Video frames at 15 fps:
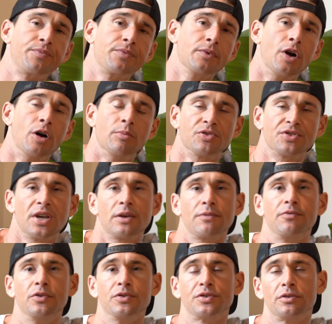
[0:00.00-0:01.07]
almost like
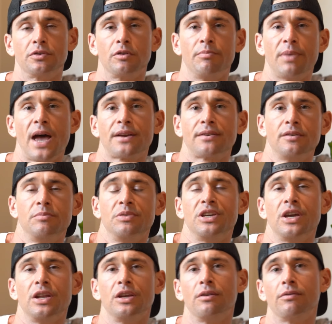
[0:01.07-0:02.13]
full circle back to the
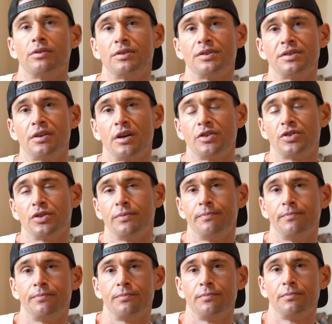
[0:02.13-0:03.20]
beginning of our discussion
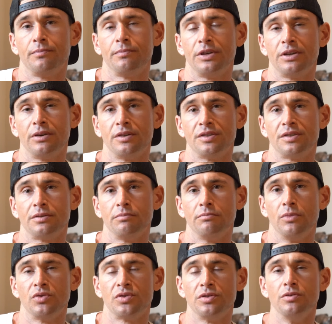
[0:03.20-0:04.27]
because
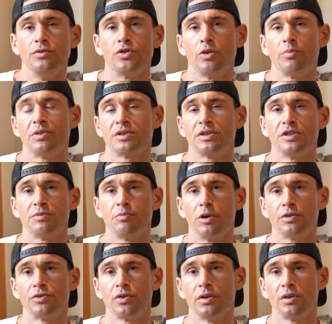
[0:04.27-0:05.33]
most nootropics and smart
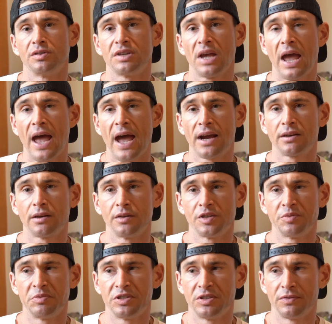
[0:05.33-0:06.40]
drugs act on
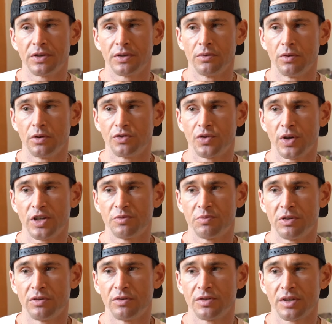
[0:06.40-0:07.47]
specific
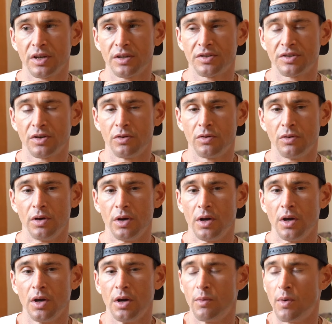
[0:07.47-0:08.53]
neurotransmitters. And so,
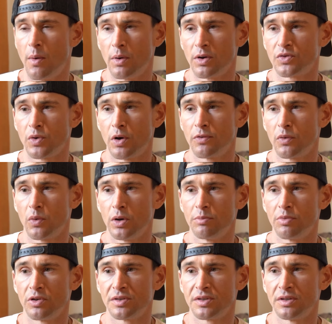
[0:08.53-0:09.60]
what works well for one
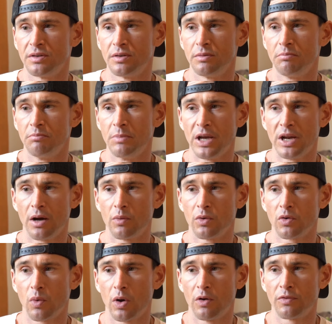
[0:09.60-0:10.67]
person may not work
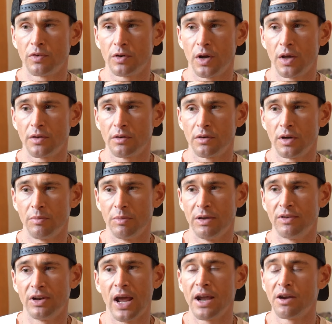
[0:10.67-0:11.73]
well for another and may
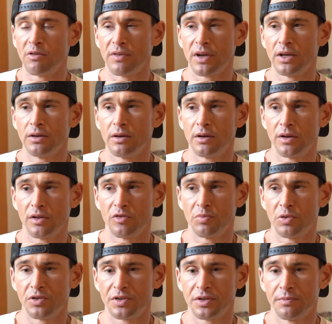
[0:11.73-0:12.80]
even aggravate another
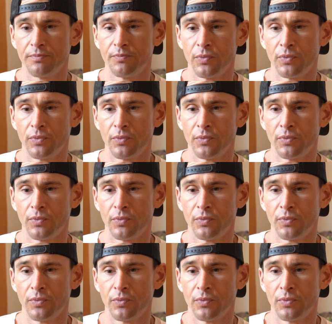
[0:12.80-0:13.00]
person